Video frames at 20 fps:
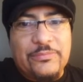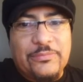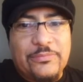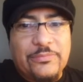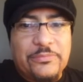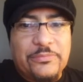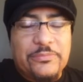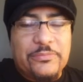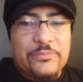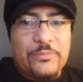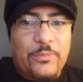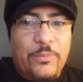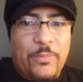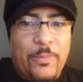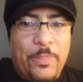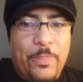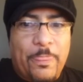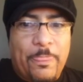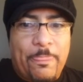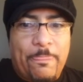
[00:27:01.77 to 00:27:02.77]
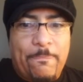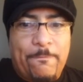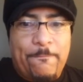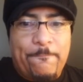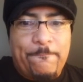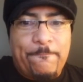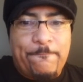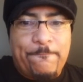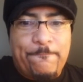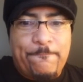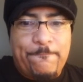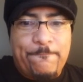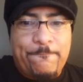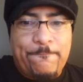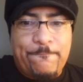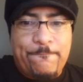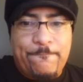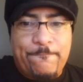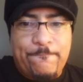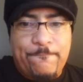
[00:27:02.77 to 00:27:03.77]

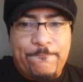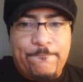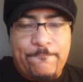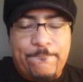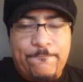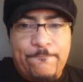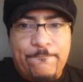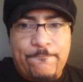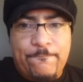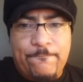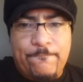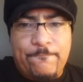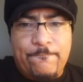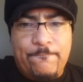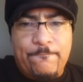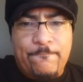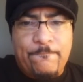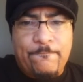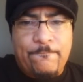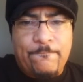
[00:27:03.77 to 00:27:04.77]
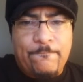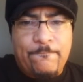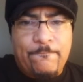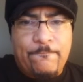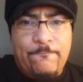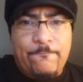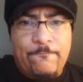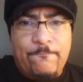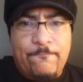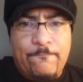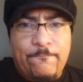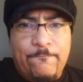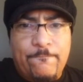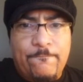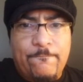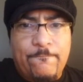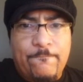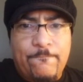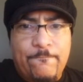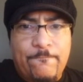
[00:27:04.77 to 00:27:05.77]

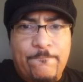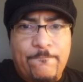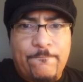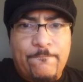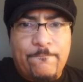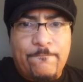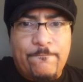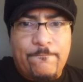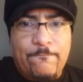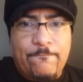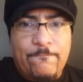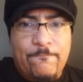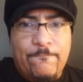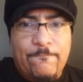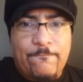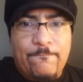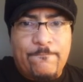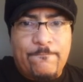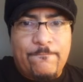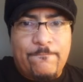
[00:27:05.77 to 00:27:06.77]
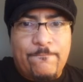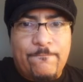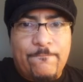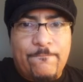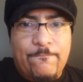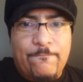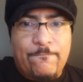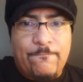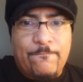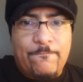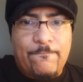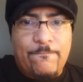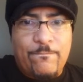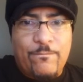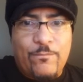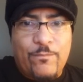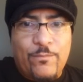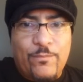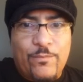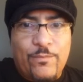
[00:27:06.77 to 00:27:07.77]

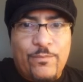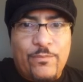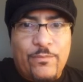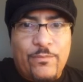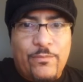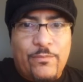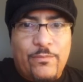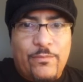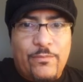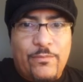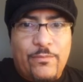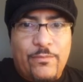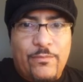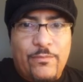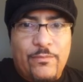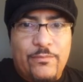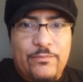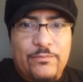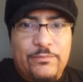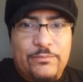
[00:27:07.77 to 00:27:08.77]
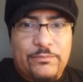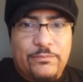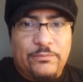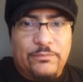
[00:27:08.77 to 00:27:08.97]
(silent)